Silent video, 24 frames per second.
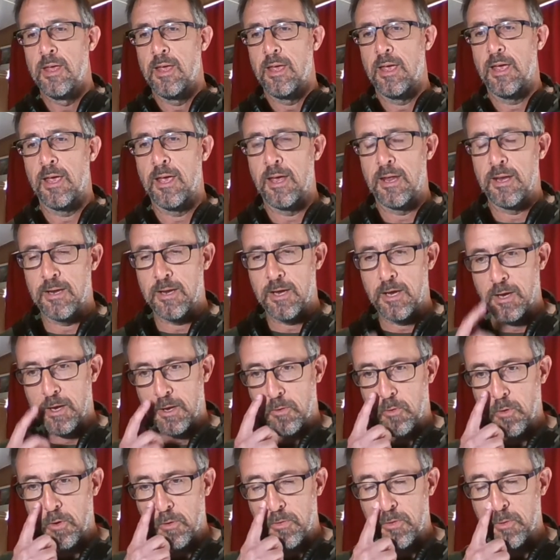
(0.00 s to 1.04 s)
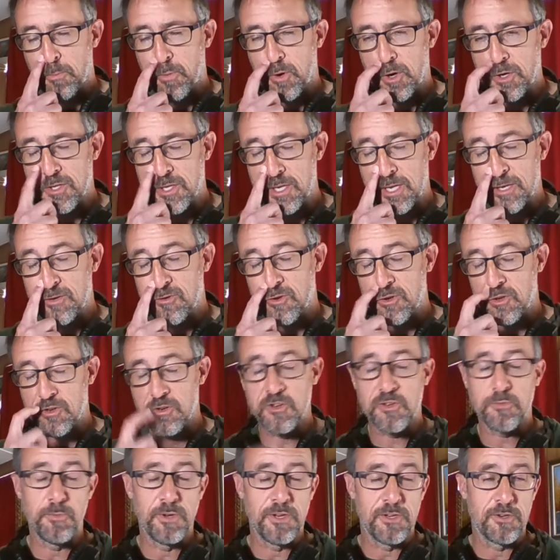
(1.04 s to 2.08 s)
And the person that
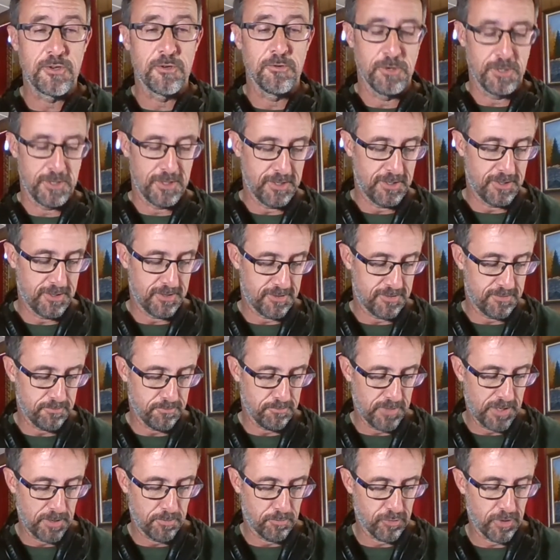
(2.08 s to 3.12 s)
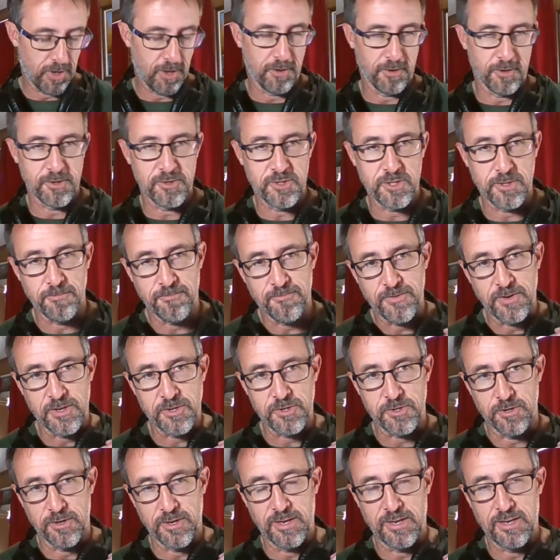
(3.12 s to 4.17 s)
introduced me to it is my brother, Jim
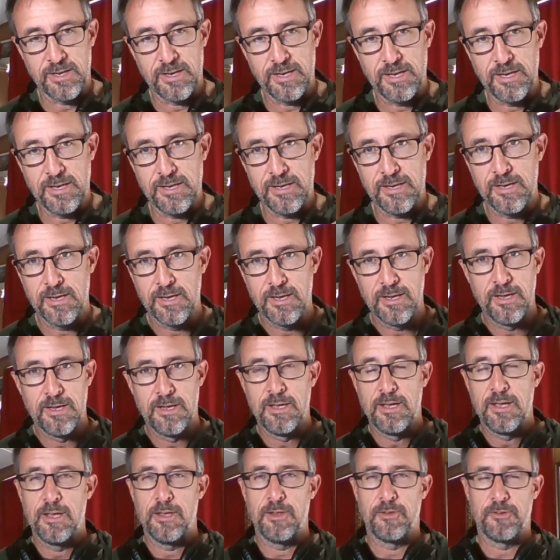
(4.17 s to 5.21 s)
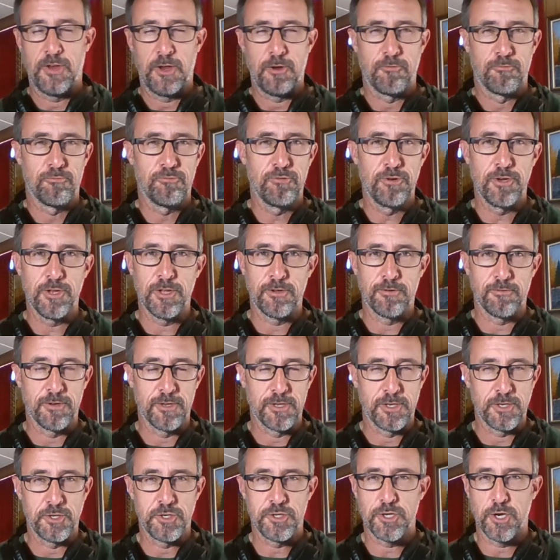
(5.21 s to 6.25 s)
Fisher, and he is a really,
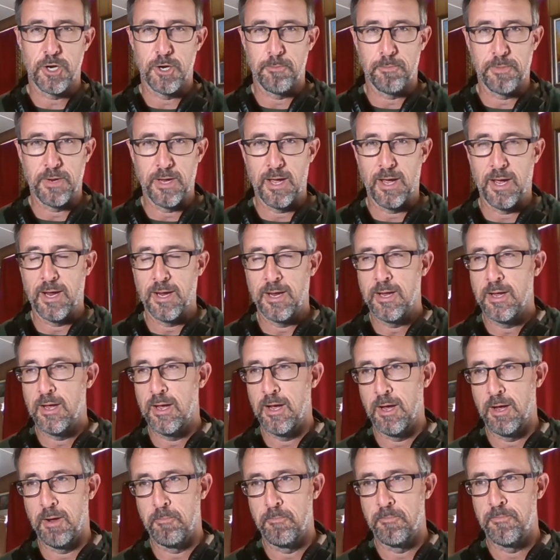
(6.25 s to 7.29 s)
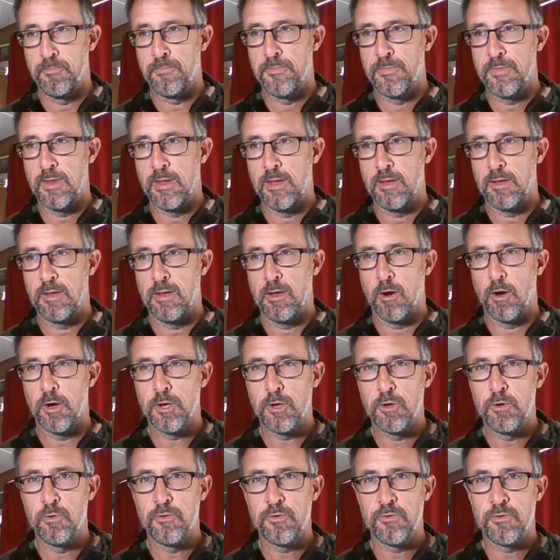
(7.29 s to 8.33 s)
really sharp guy.
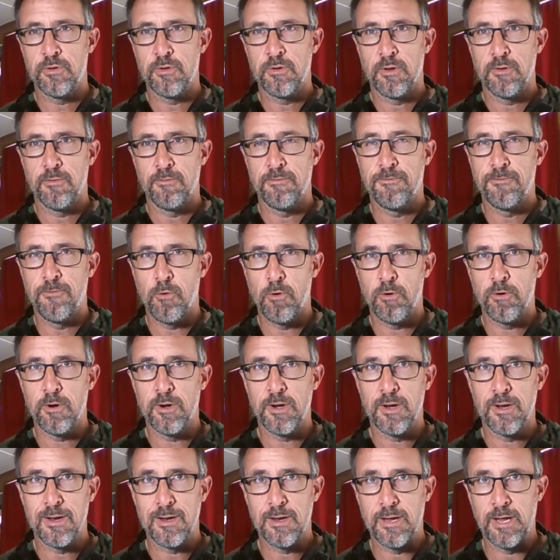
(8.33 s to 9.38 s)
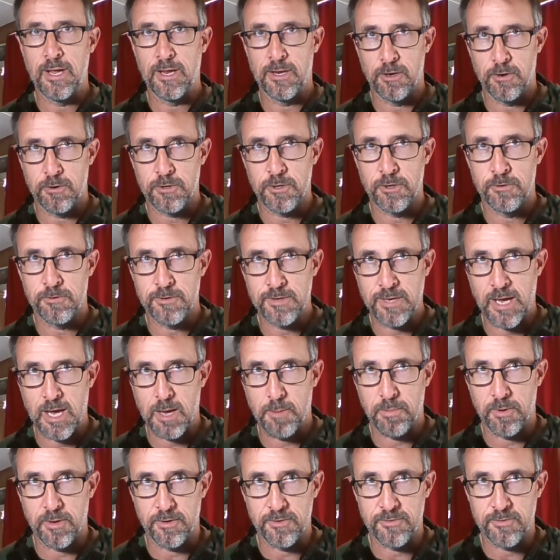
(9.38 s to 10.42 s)
Argues for
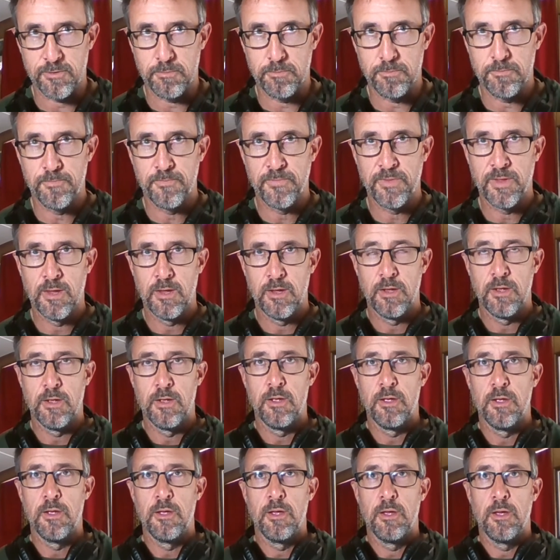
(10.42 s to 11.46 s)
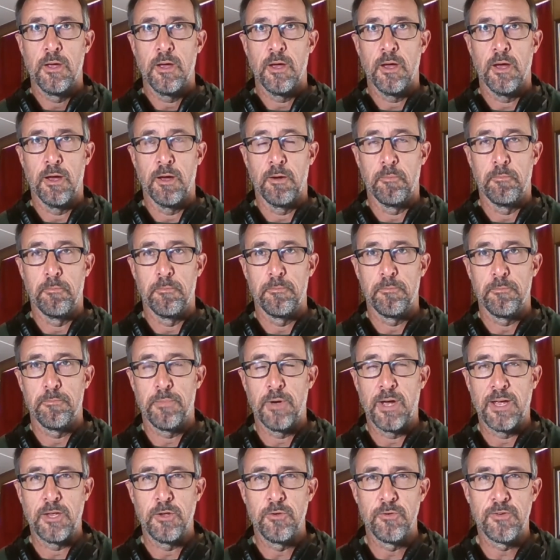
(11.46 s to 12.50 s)
anarcho-capitalism
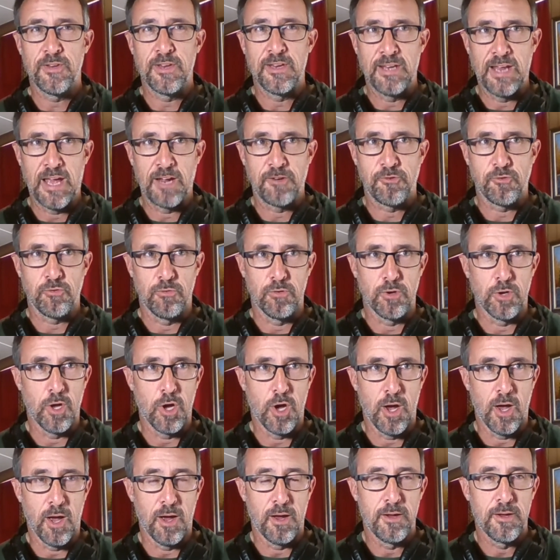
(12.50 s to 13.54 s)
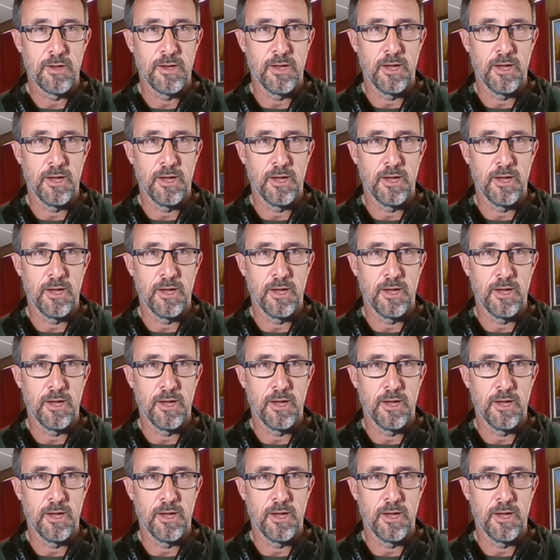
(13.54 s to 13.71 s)
by using natural law.